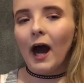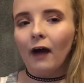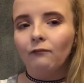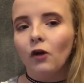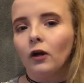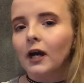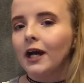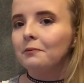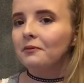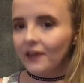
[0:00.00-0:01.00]
I've not
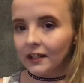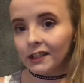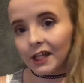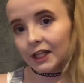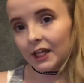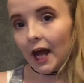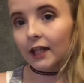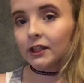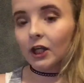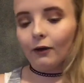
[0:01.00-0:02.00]
kind of perfected it
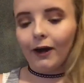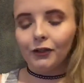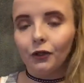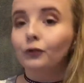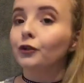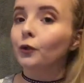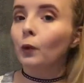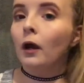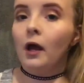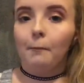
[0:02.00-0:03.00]
yet, so I don't
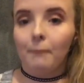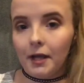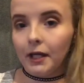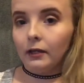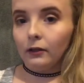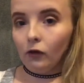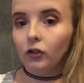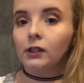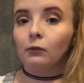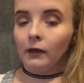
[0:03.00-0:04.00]
do many
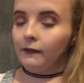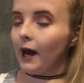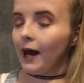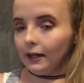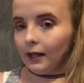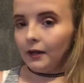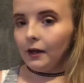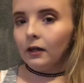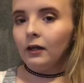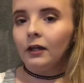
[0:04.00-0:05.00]
looks with
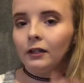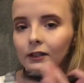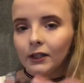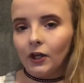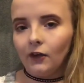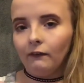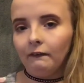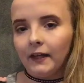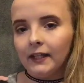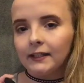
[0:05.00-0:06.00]
eyeliner. So
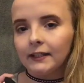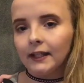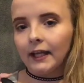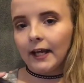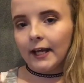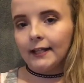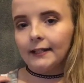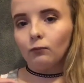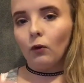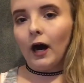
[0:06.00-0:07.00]
this is
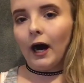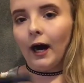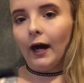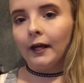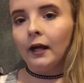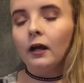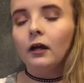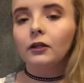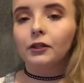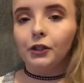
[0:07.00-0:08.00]
what I
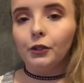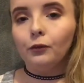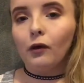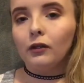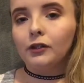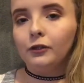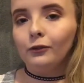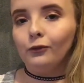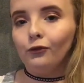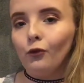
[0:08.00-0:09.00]
do
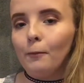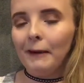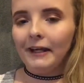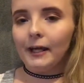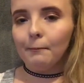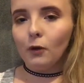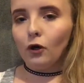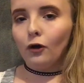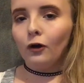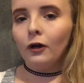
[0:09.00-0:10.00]
to make it
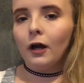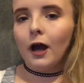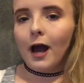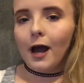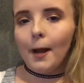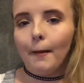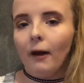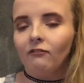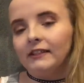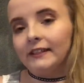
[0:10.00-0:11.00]
more of a